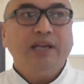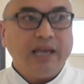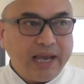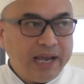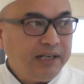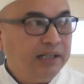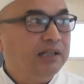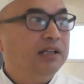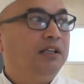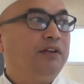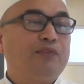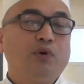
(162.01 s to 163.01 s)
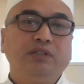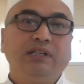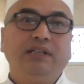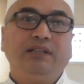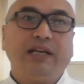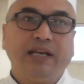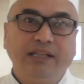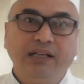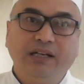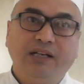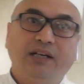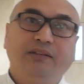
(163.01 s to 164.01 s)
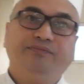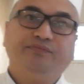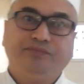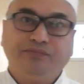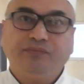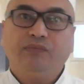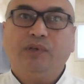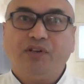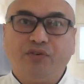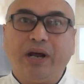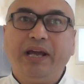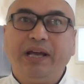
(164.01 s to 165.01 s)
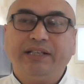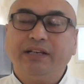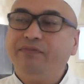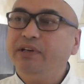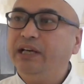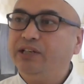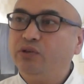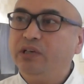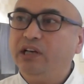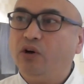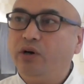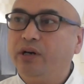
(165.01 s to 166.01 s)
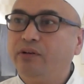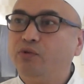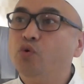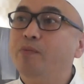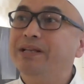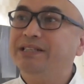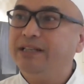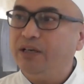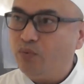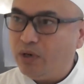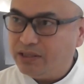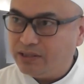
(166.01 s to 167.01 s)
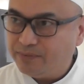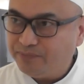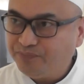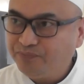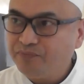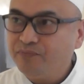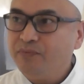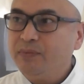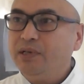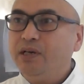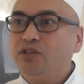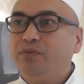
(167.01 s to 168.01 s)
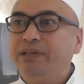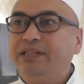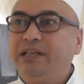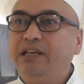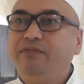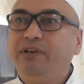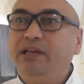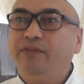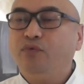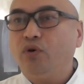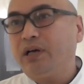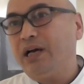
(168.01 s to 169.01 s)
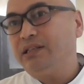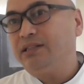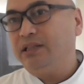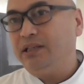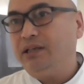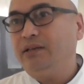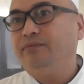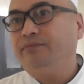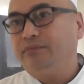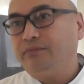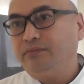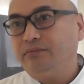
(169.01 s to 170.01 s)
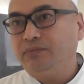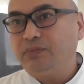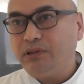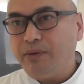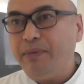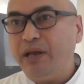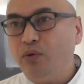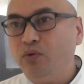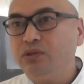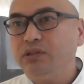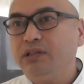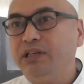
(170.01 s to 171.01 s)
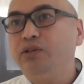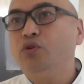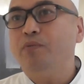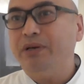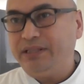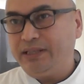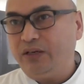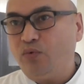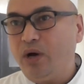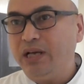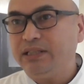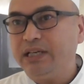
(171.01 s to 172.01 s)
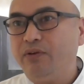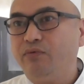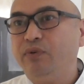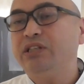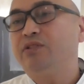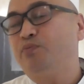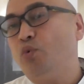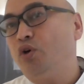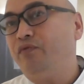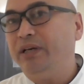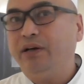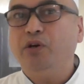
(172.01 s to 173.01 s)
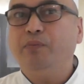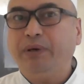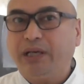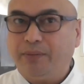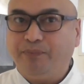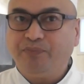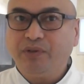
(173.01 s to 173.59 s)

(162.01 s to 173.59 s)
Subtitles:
And the frozen and the dry item we actually order 2 months in advance. So basically we forecast the menus in 2 months in advance and which port we are going to pick up.